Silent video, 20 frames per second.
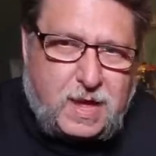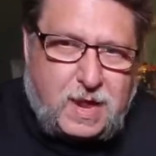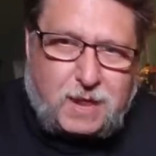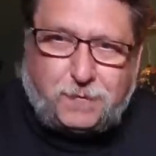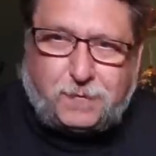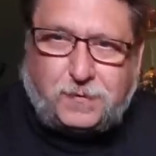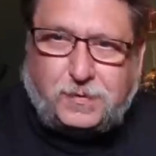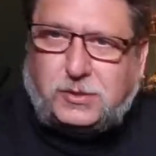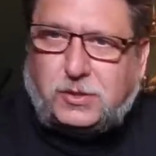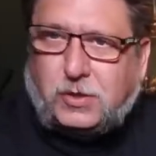And
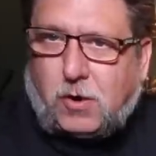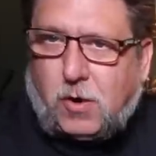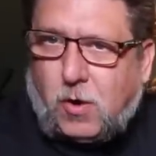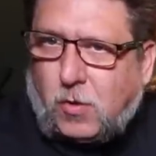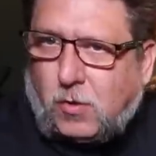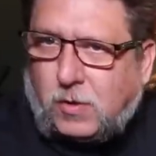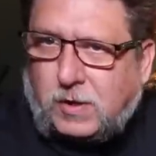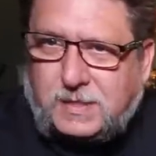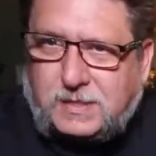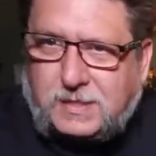if it's your
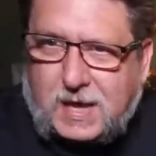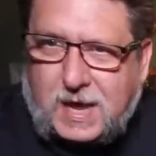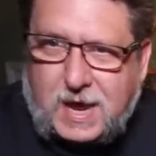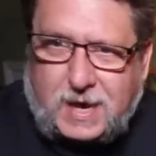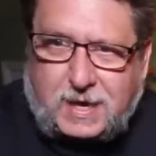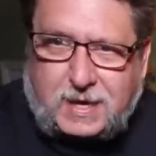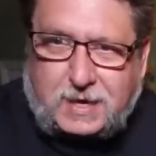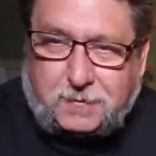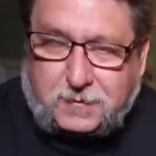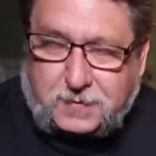only
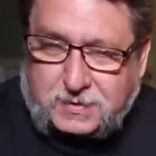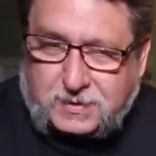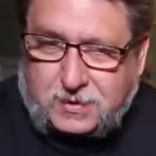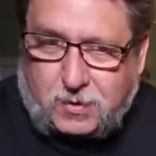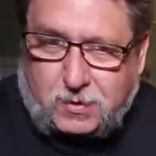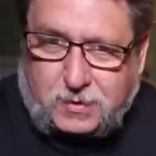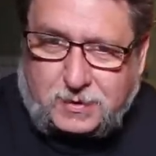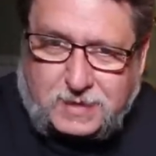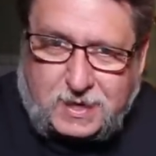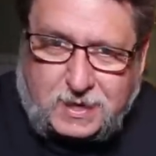tank, if it's
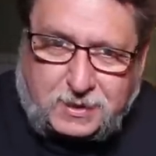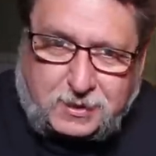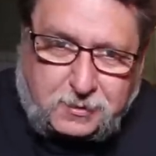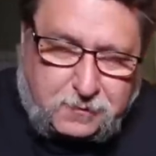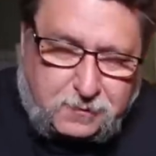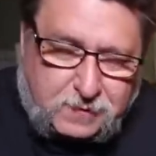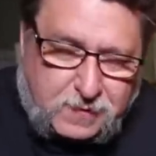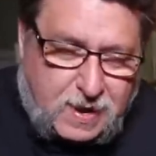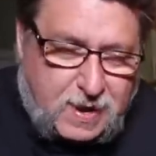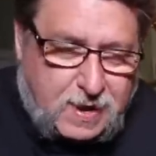the only tank
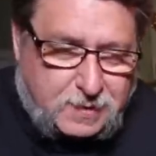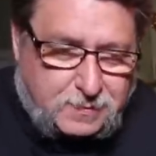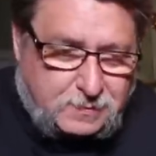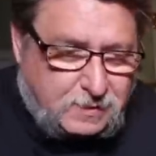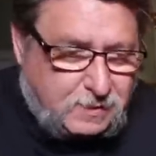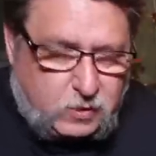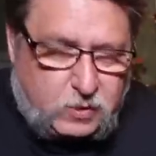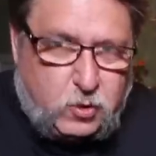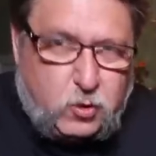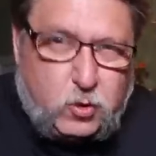you've got,
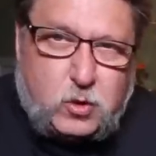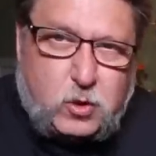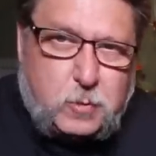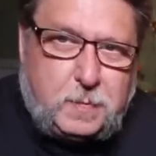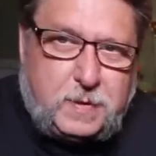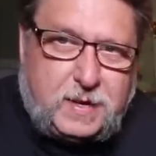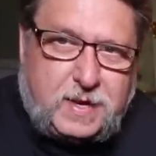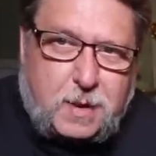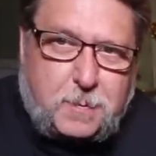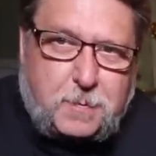you
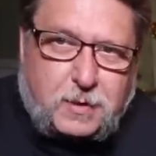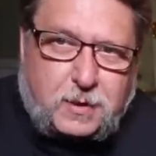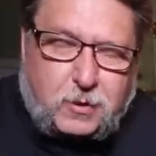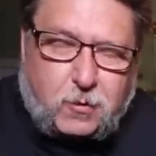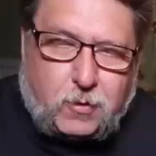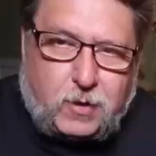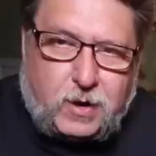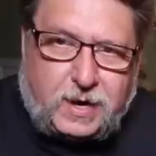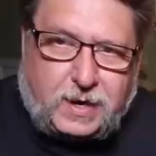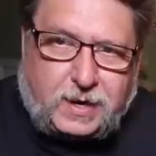could be up a
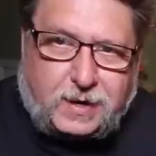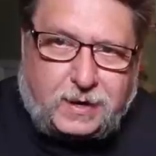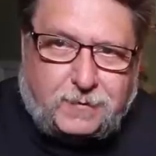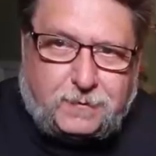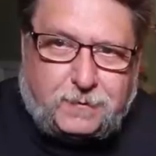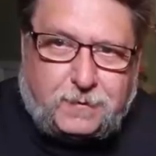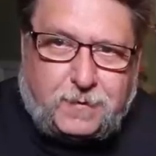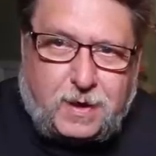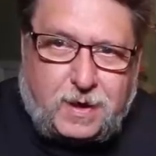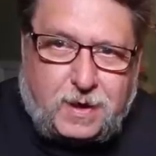creek
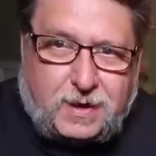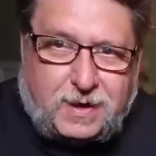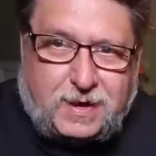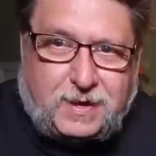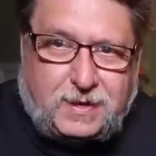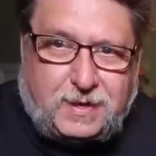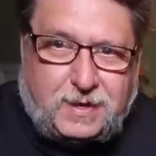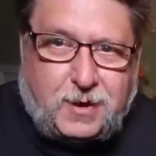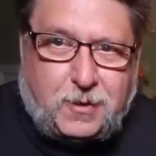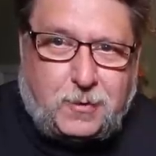if uh,
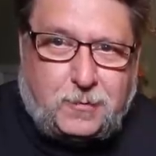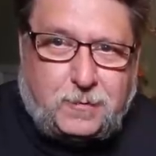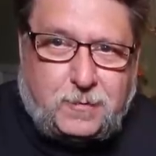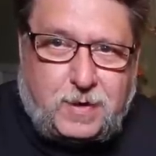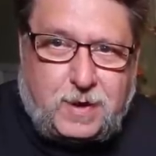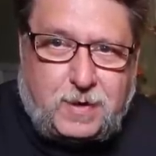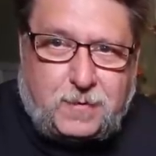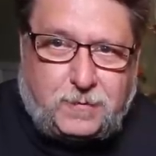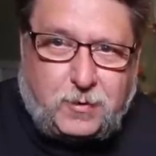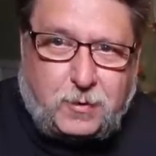you know,
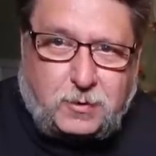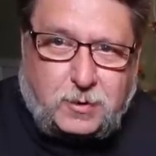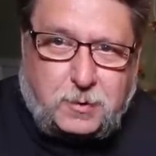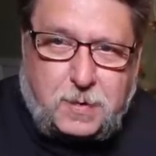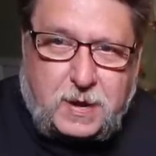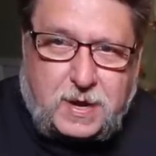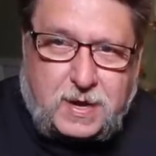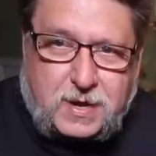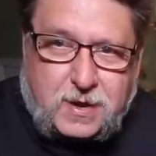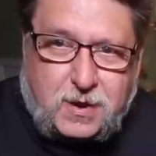if you're
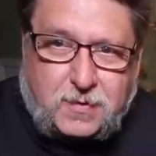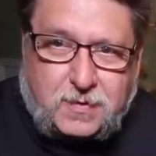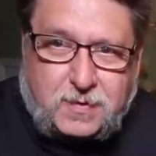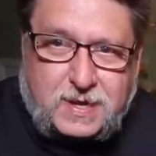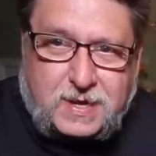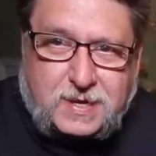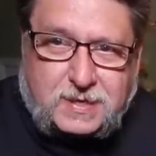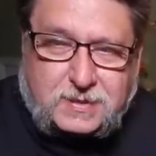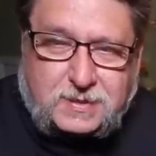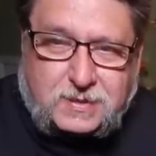depending on
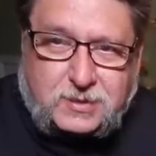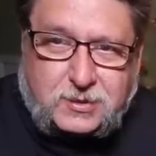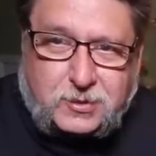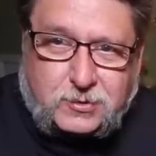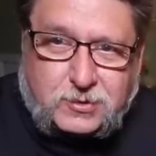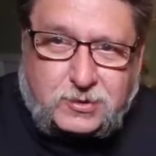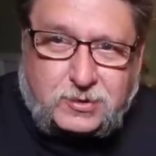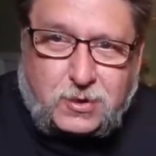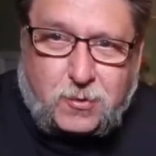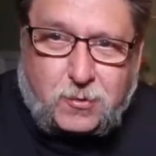this as
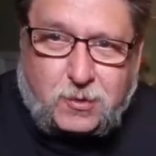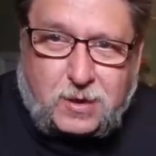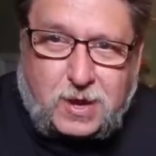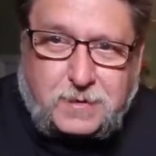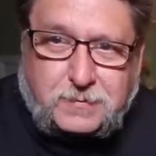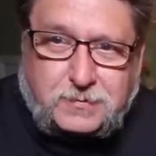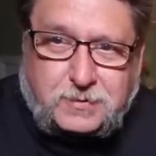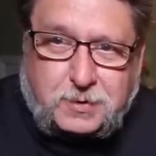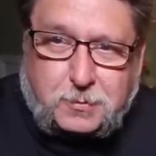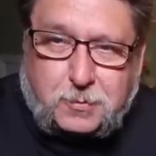your sole
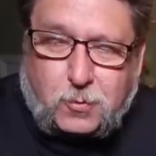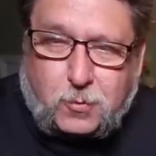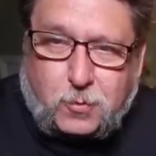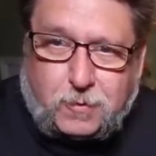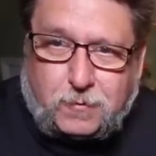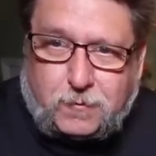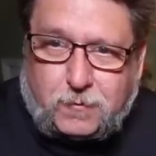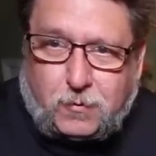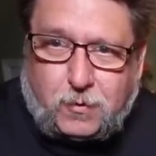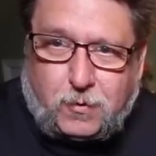life
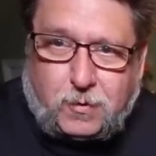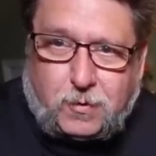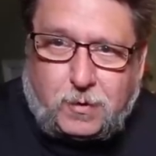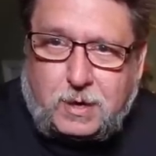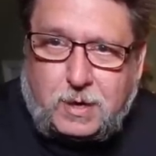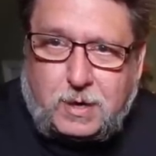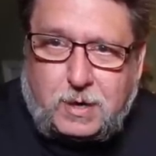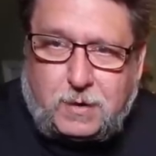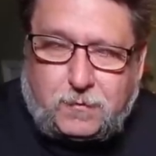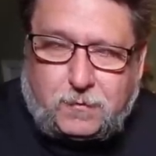support for
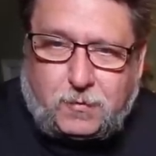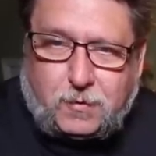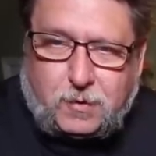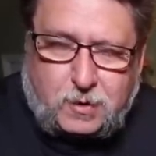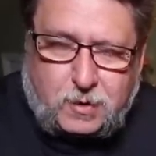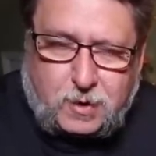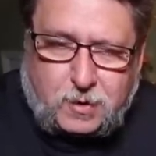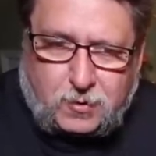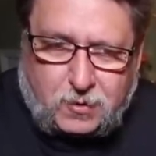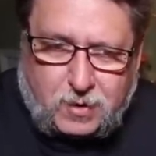for
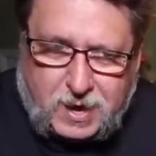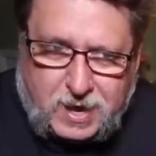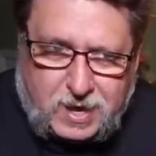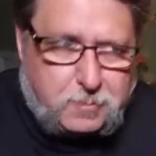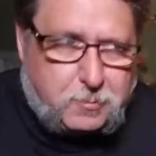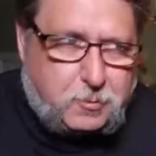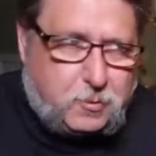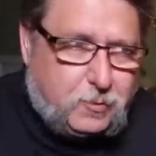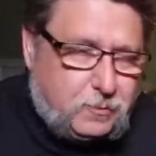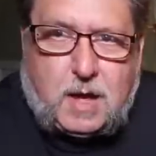another
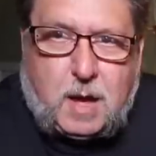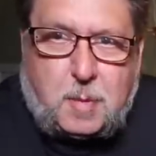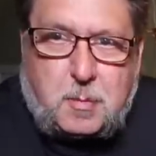animal.